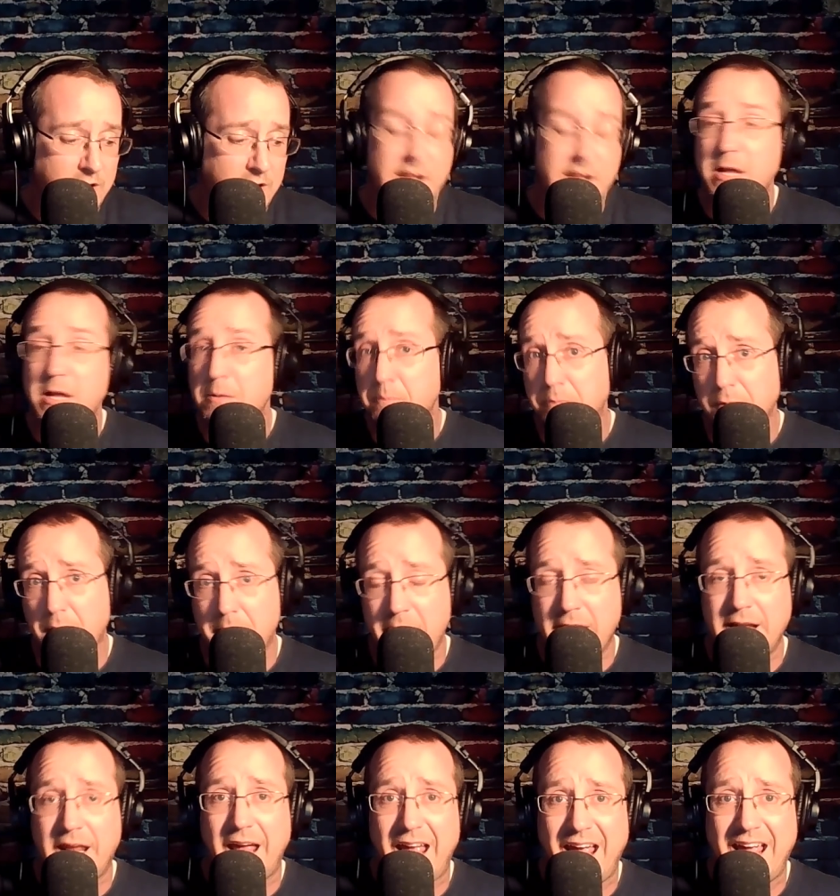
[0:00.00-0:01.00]
to
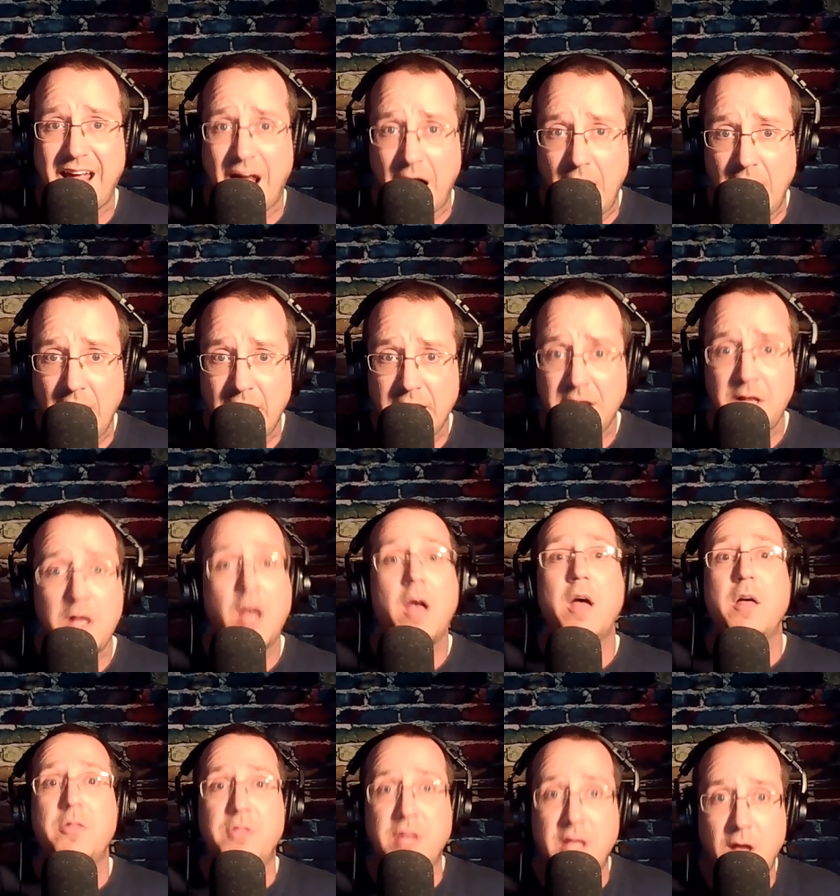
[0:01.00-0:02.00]
implement A I,
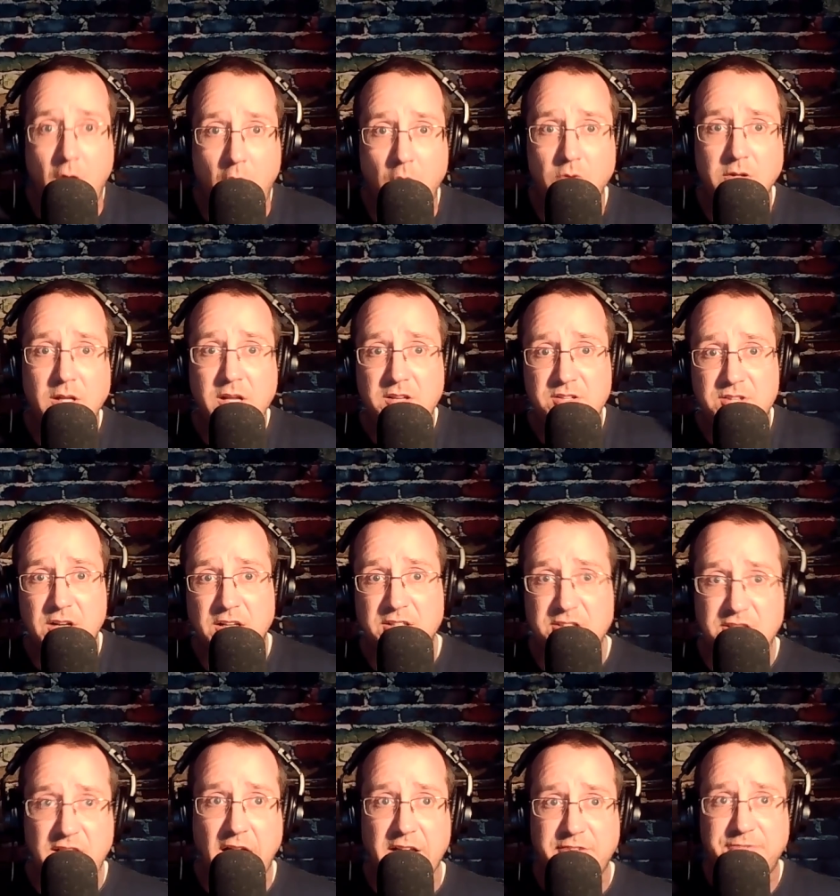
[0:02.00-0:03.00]
the only
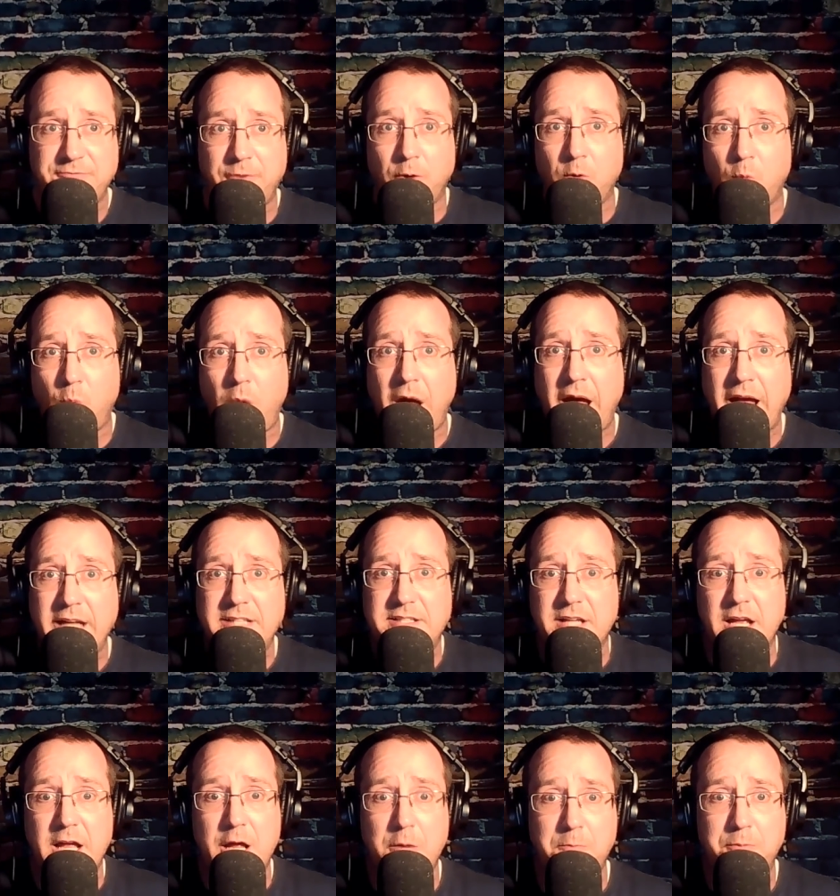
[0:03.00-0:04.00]
successful way to
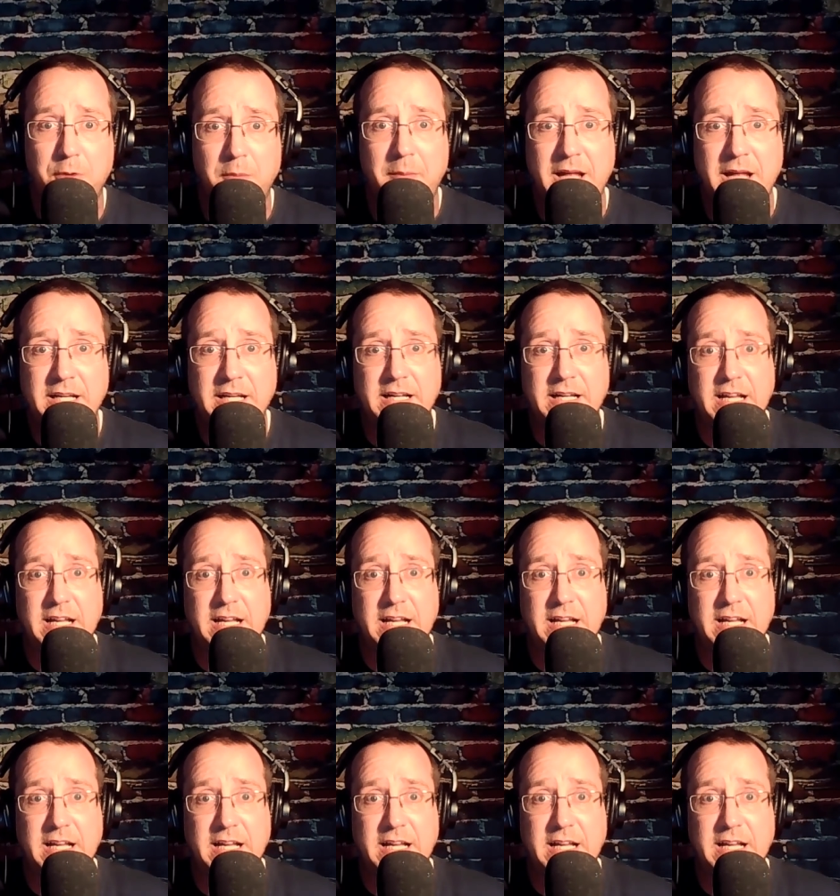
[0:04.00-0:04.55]
implement it